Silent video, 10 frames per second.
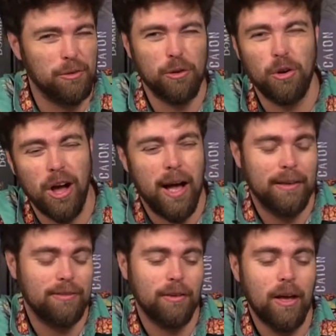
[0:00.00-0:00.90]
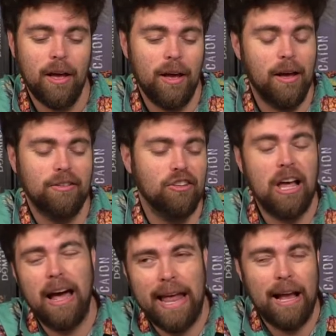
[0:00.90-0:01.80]
There's no cost uh, to
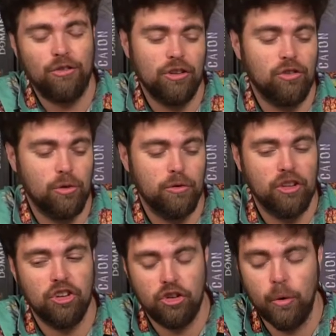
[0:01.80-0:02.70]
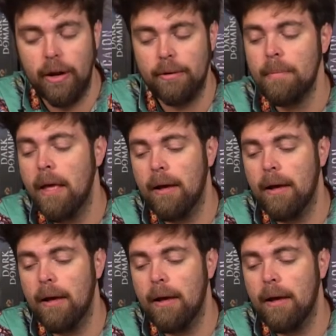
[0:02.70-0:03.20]
not actually choosing to do it,